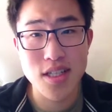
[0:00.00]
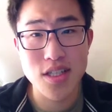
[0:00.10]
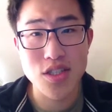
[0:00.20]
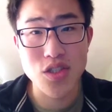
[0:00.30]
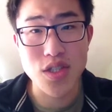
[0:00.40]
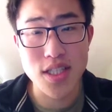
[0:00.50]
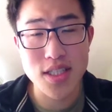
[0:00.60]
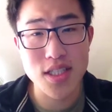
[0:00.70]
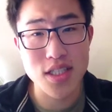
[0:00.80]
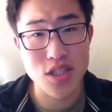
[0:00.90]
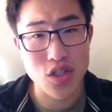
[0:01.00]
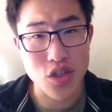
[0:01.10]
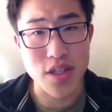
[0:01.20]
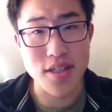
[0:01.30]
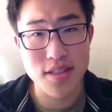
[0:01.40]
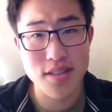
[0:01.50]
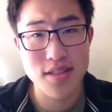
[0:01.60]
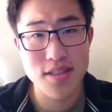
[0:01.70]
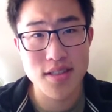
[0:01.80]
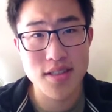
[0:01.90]
So this is good.
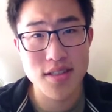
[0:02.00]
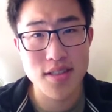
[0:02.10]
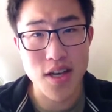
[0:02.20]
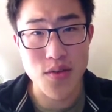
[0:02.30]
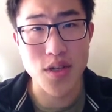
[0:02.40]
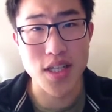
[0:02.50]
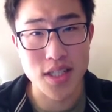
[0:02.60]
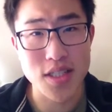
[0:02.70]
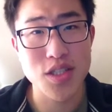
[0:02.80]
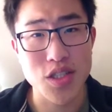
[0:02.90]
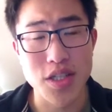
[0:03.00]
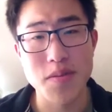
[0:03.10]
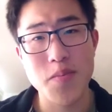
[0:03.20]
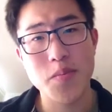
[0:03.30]
I feel like this is good.